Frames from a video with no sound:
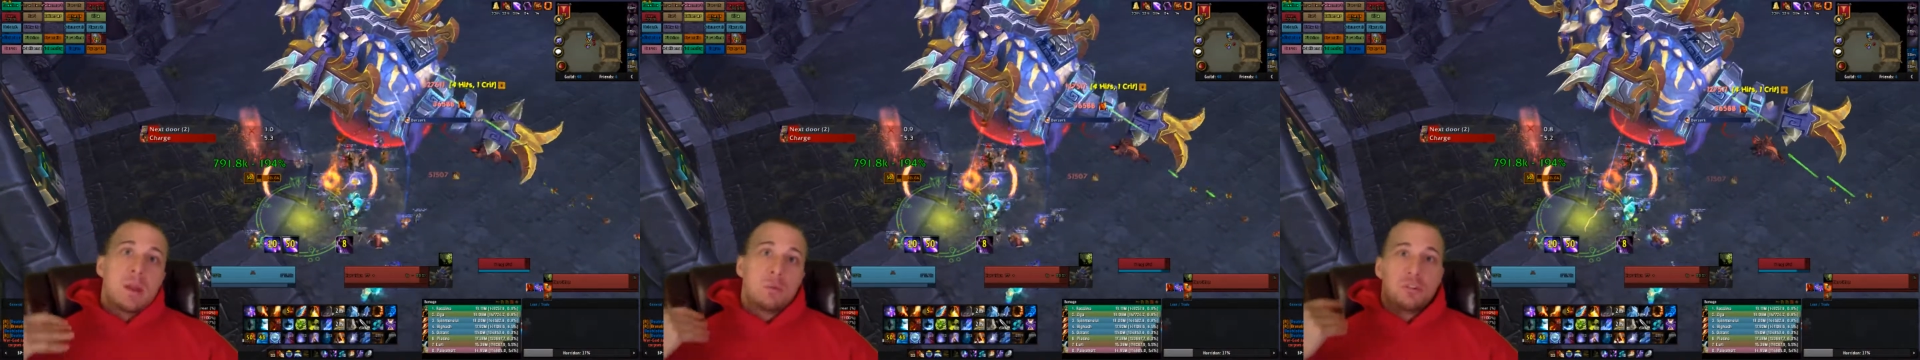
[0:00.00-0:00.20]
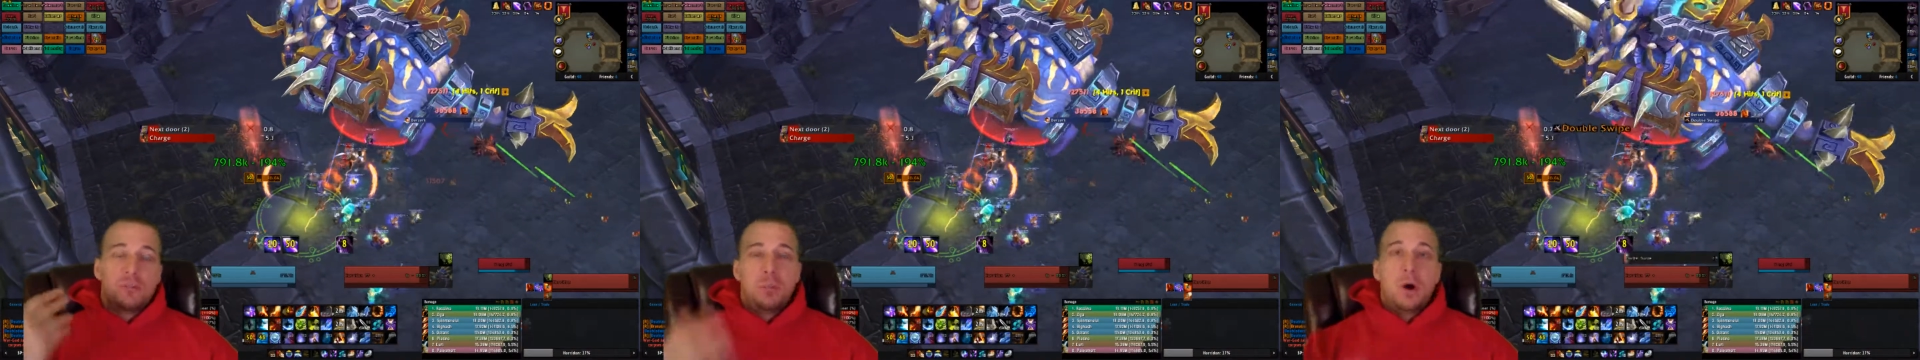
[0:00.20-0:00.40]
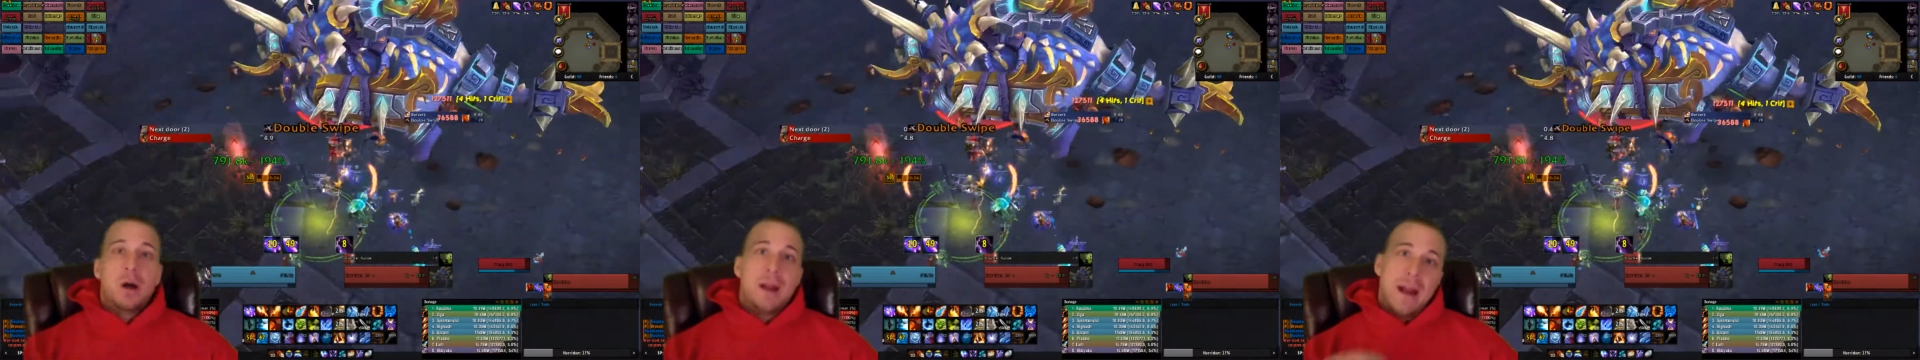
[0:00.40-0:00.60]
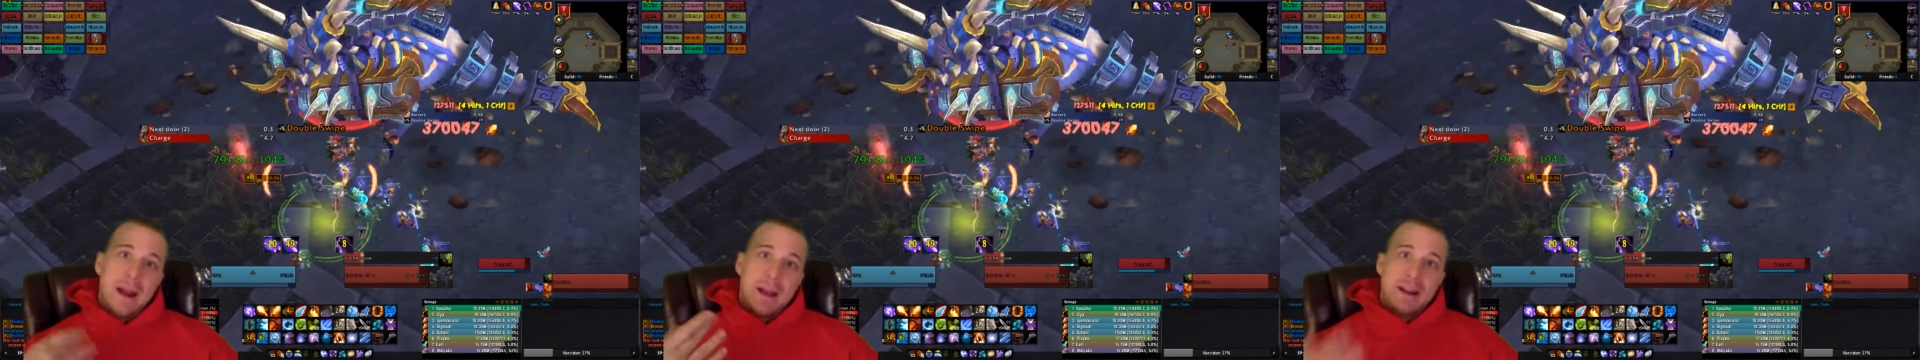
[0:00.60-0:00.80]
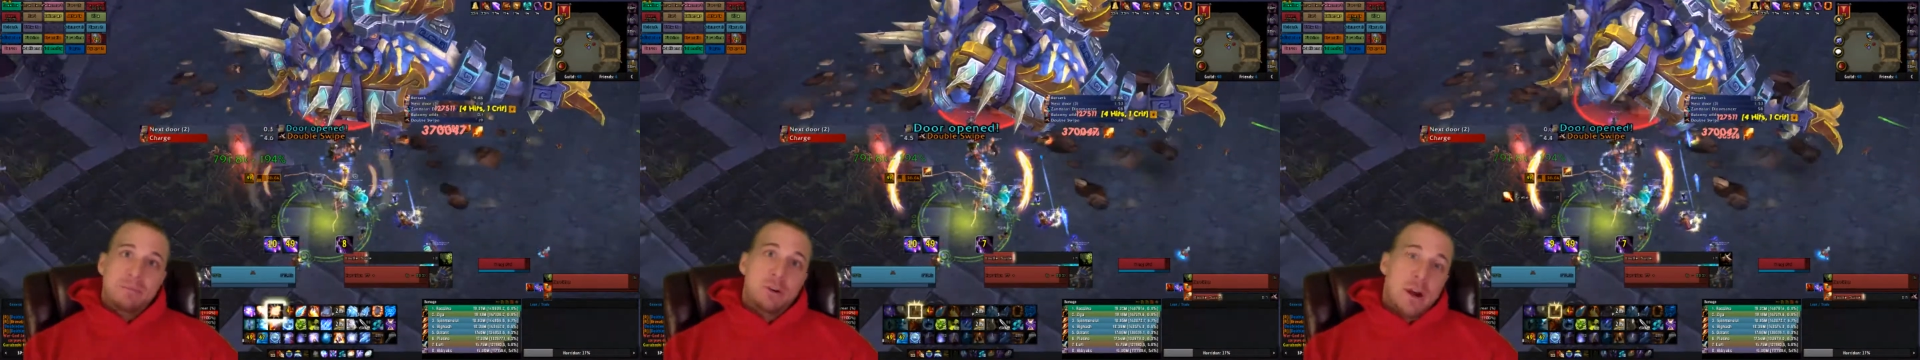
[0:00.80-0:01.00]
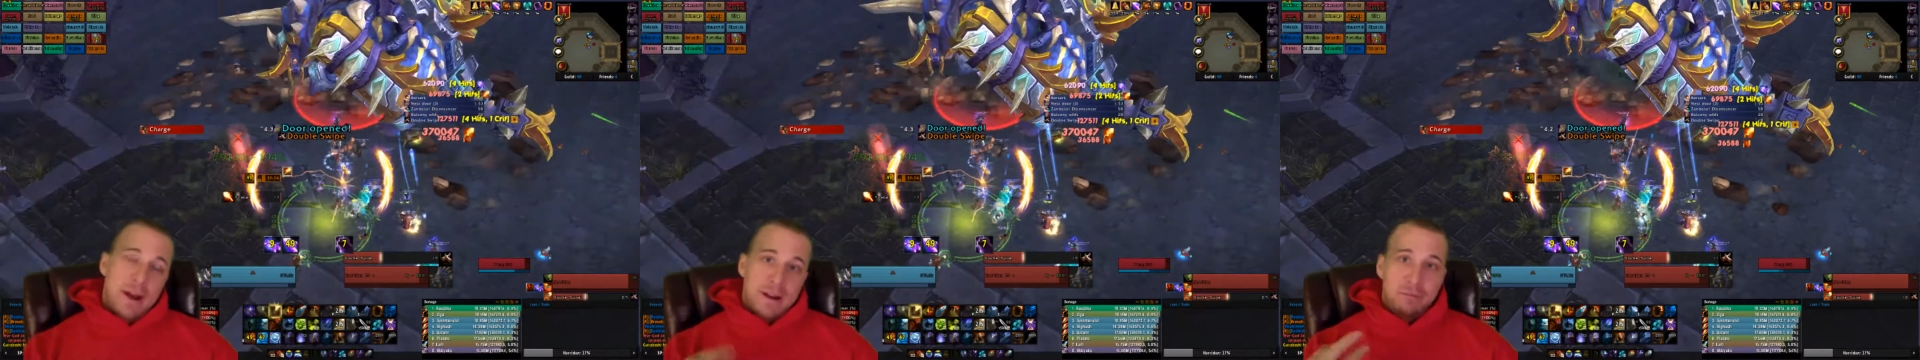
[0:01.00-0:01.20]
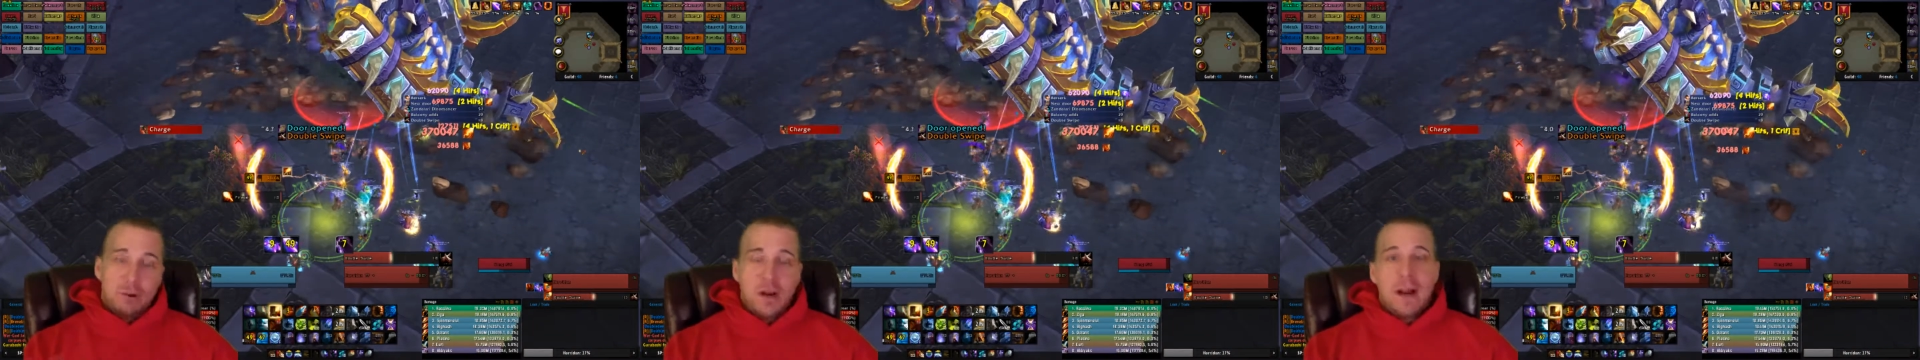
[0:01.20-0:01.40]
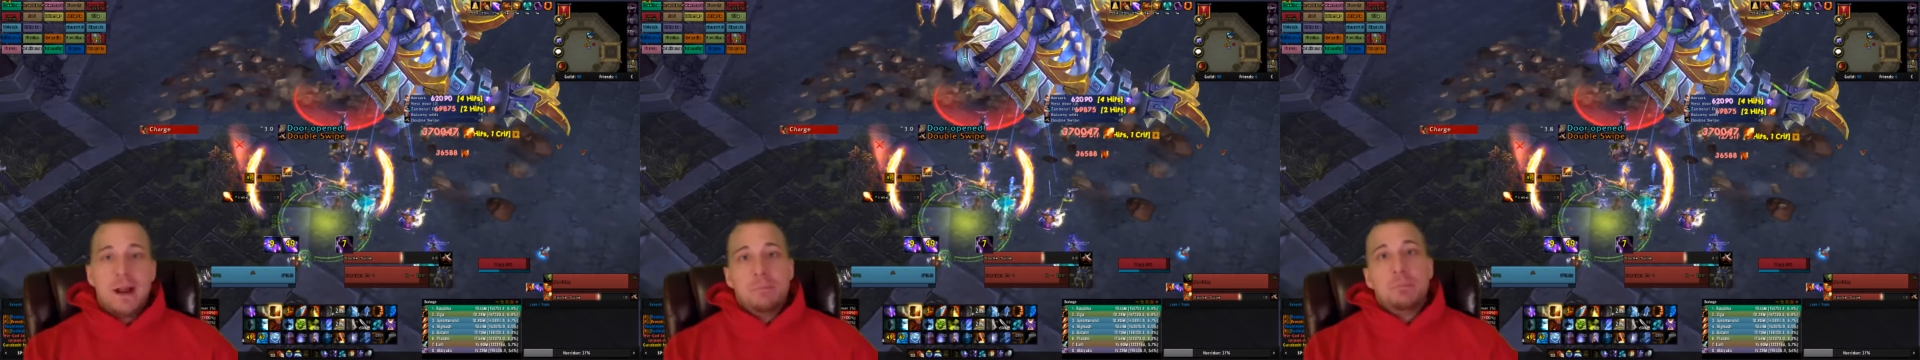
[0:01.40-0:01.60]
It will spawn ad after ad
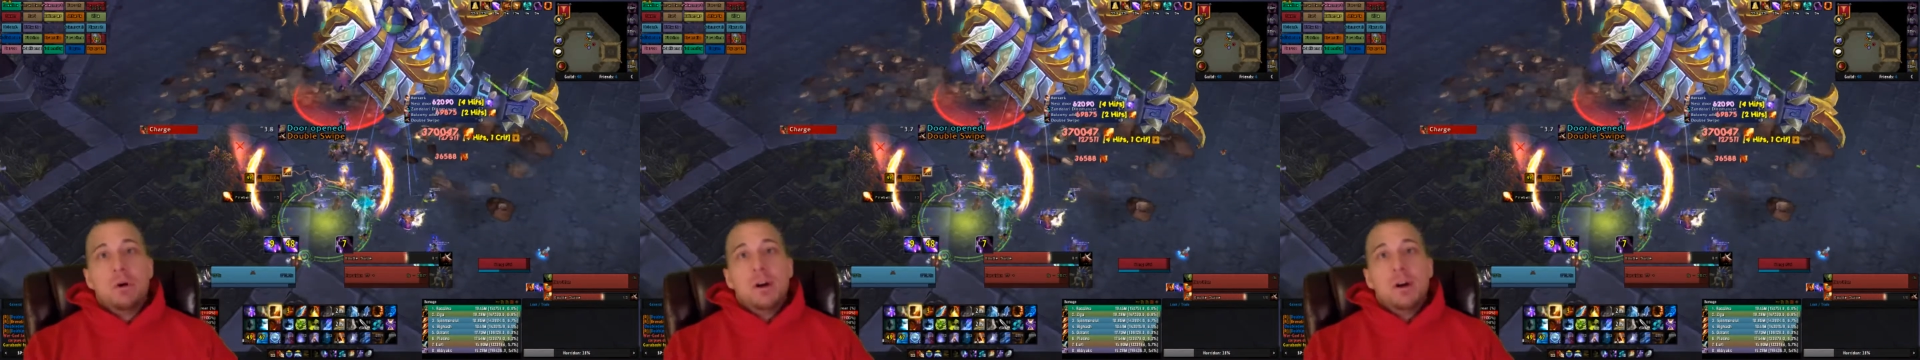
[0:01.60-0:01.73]
after ad.